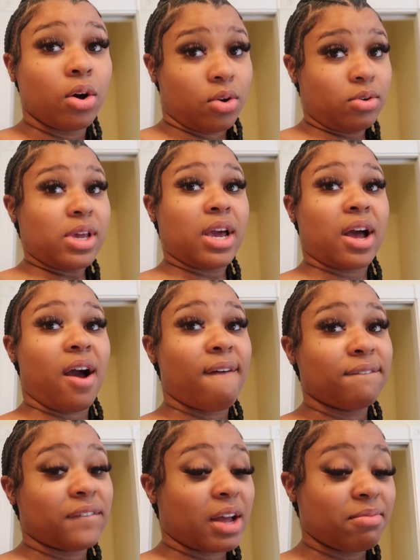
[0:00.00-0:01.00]
oh
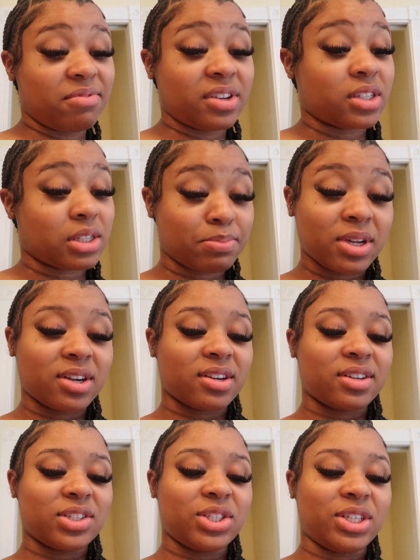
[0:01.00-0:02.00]
yeah, I'm finna
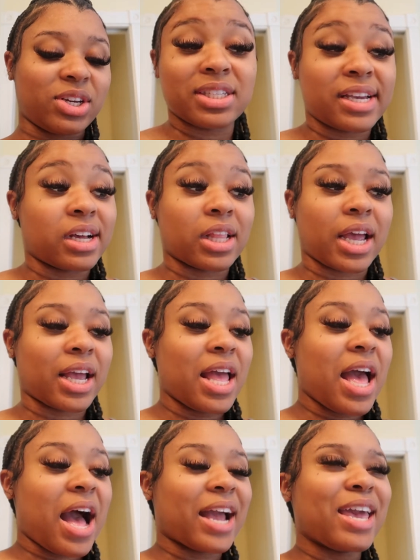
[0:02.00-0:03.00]
splurge, you know. Sale. Like,
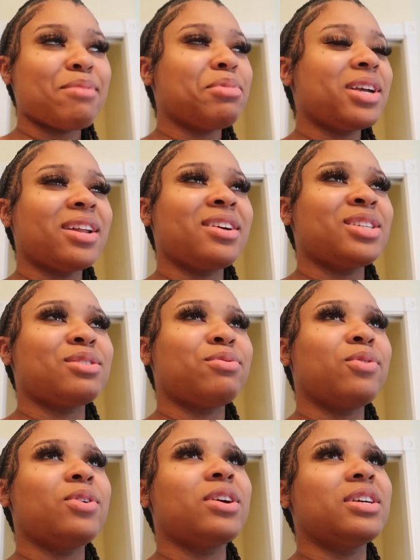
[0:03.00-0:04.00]
I kept looking on
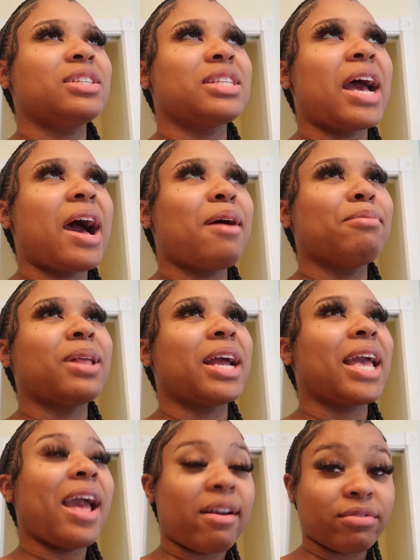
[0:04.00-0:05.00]
Sephora's app
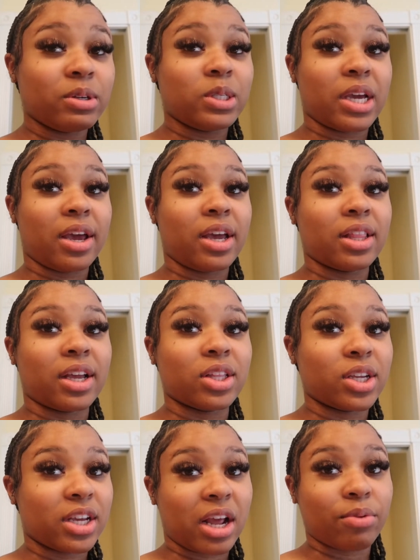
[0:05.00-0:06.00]
like every day, like
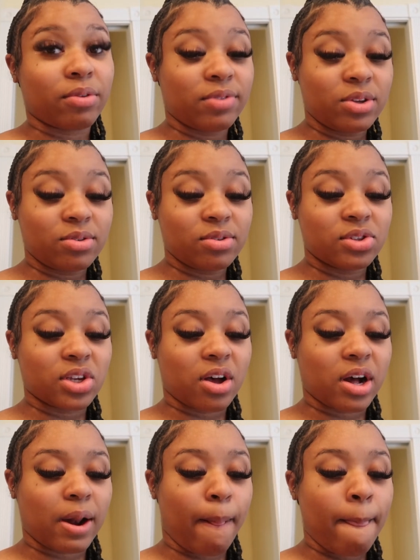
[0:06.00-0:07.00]
looking at reviews
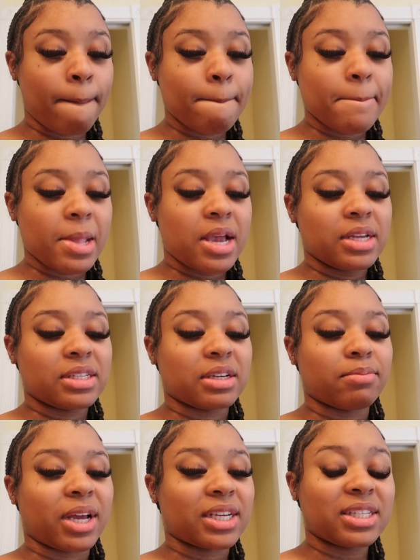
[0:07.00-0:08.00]
on
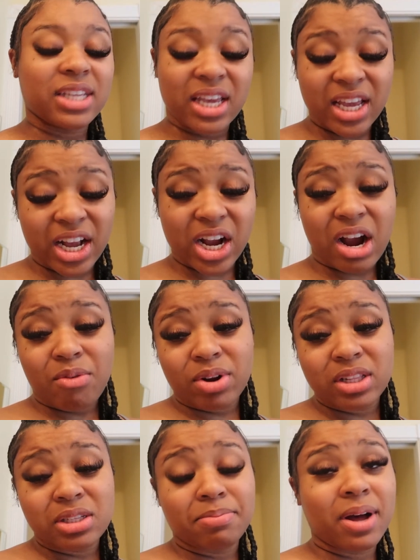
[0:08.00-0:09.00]
something like skincare I
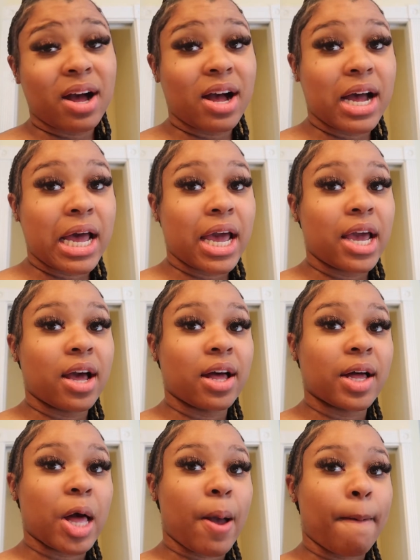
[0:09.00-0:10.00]
wanted to
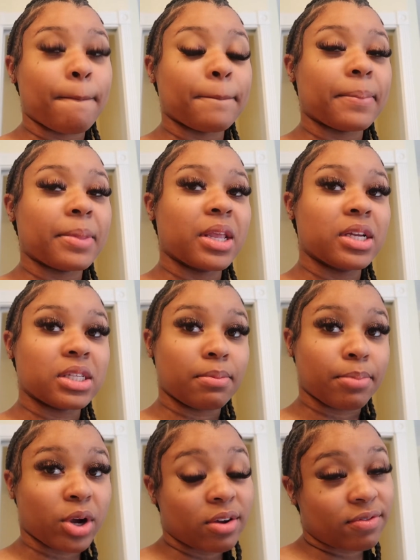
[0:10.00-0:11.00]
buy, some
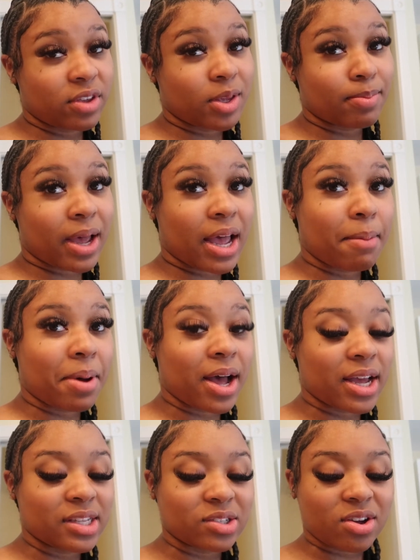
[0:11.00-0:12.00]
perfume I had my
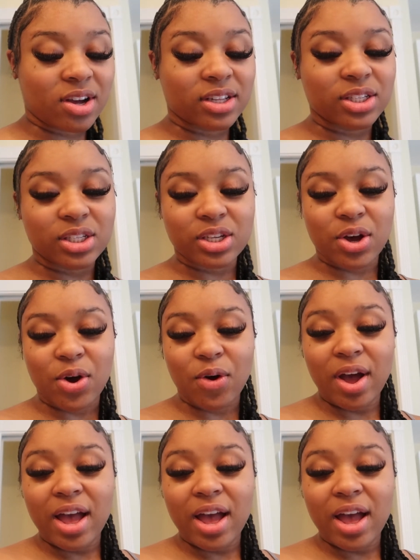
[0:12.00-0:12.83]
eyes on. So